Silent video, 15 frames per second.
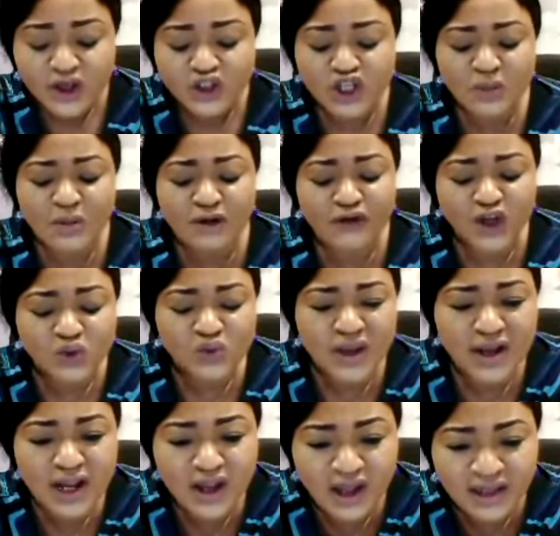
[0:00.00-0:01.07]
Some of us,
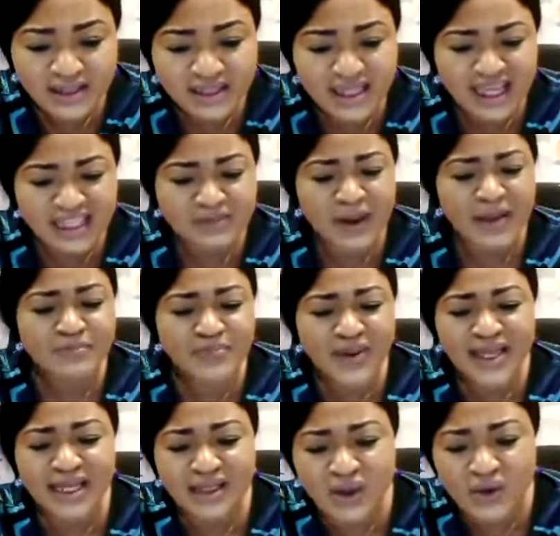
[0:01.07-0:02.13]
we lost things by
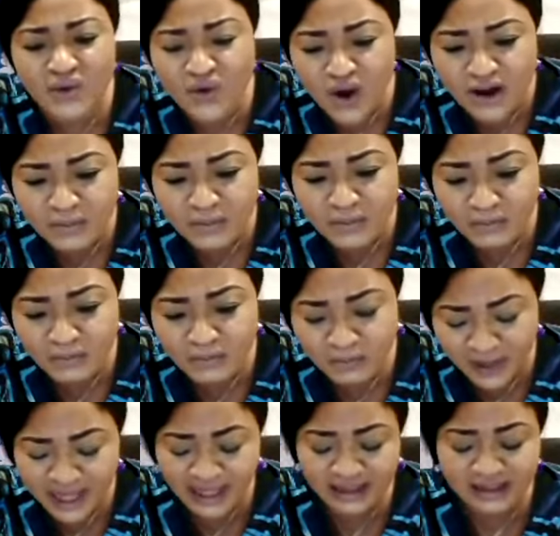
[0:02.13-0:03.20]
being in the wrong
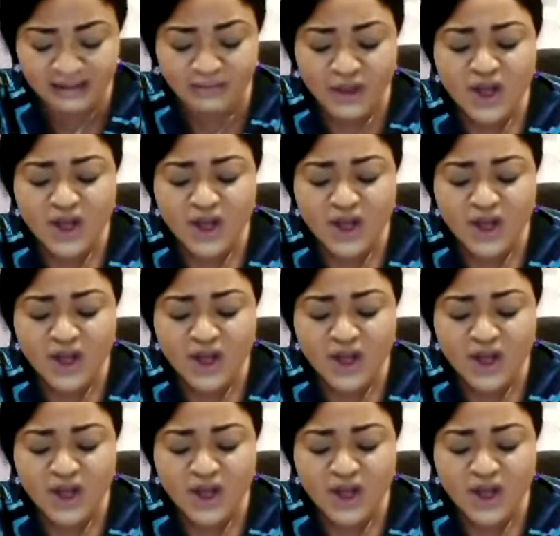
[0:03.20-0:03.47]
place.